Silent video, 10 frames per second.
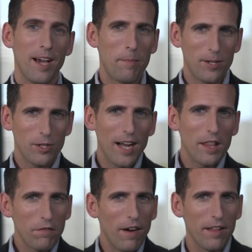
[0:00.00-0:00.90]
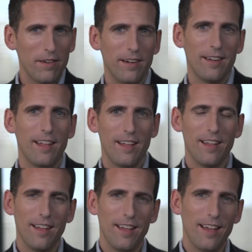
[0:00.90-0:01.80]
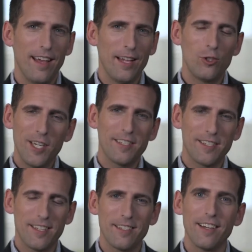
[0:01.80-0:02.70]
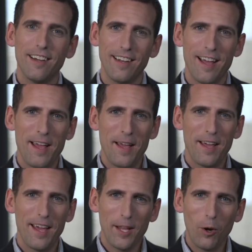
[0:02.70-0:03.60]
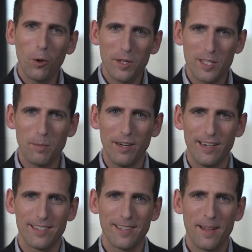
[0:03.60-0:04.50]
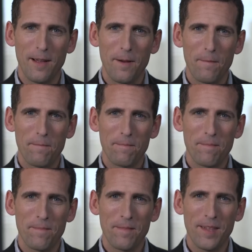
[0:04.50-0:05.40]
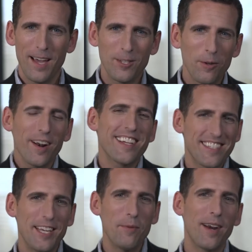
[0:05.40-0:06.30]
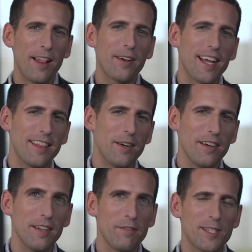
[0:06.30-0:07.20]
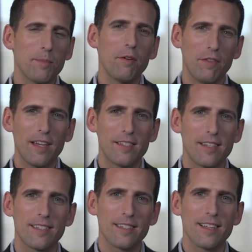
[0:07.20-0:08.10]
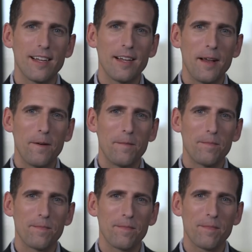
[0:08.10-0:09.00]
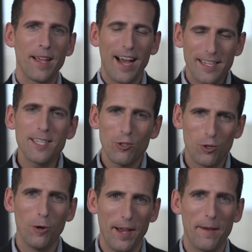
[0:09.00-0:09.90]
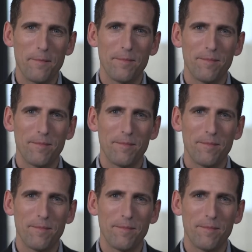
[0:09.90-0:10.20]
I picture God the Father and Jesus the Son and the Holy Spirit. And you know what I see when I look at their invisible faces? I see joy.